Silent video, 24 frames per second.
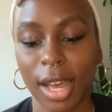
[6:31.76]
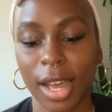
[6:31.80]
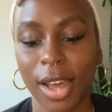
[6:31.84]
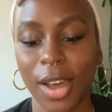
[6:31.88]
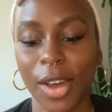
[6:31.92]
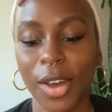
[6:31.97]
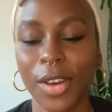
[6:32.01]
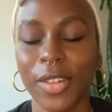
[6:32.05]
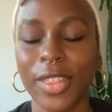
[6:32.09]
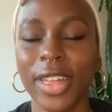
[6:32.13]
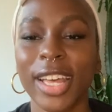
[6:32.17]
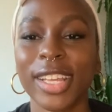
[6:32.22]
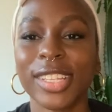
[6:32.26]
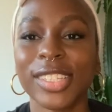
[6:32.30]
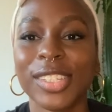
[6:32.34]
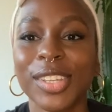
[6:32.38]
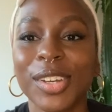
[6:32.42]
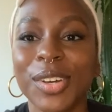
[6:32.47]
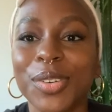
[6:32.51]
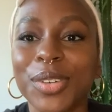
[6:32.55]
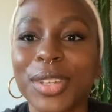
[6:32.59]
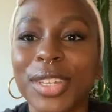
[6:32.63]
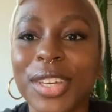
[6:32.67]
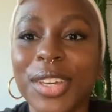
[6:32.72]
Oh, that is
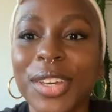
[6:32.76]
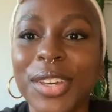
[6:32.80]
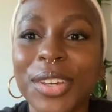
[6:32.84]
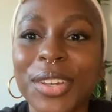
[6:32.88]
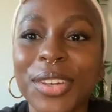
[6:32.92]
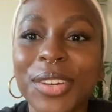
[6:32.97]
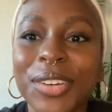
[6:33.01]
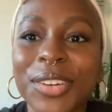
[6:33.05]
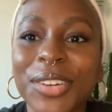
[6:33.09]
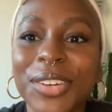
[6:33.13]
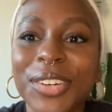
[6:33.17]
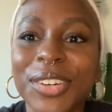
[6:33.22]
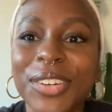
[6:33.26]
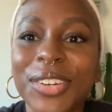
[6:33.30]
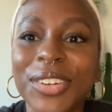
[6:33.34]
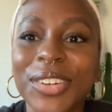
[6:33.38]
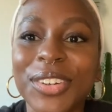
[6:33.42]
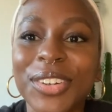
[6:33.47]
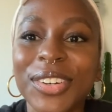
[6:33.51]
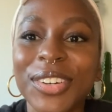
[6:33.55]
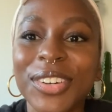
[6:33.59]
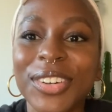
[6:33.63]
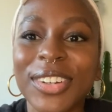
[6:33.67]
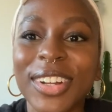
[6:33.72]
so cute.
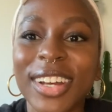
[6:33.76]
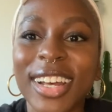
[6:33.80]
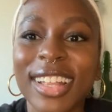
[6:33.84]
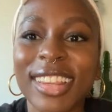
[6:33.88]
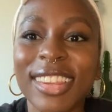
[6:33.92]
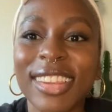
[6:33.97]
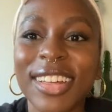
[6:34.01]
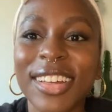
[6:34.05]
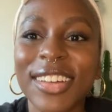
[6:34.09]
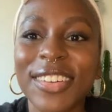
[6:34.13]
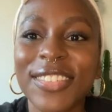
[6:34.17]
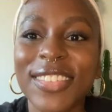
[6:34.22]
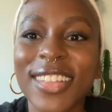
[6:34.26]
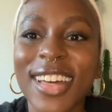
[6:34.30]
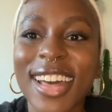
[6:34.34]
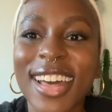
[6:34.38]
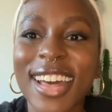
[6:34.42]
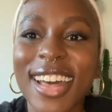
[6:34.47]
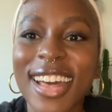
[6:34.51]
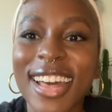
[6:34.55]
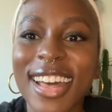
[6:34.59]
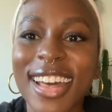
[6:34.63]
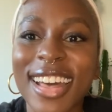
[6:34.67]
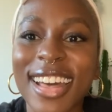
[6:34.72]
I love
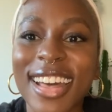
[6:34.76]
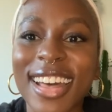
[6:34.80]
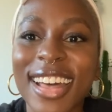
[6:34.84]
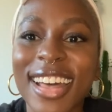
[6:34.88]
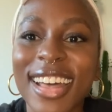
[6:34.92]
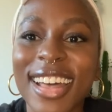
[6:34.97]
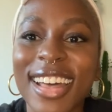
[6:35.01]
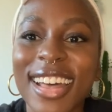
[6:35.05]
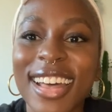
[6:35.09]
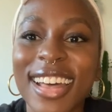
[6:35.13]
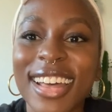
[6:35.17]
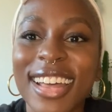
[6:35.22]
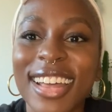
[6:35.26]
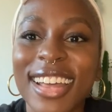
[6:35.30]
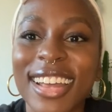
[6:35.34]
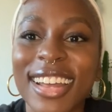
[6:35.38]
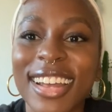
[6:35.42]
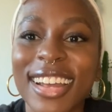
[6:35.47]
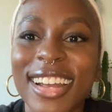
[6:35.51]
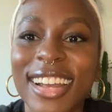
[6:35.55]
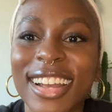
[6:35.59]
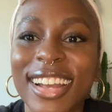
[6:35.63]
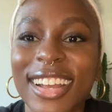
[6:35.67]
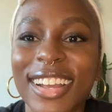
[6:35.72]
that.
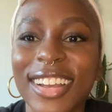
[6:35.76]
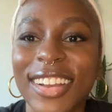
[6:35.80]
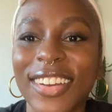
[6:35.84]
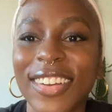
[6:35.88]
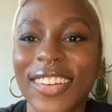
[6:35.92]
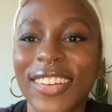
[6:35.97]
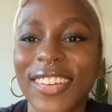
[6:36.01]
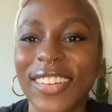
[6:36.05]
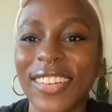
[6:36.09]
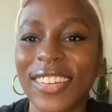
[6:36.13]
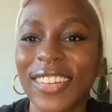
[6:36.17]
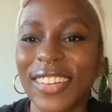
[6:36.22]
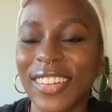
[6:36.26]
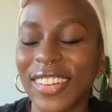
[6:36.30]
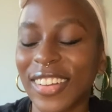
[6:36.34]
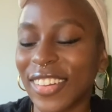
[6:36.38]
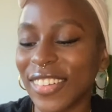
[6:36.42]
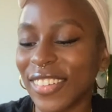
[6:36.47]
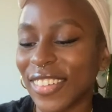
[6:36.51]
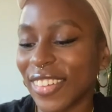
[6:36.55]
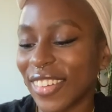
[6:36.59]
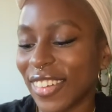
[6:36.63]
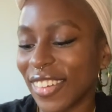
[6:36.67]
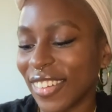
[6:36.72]

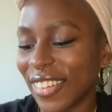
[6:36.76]
Aww.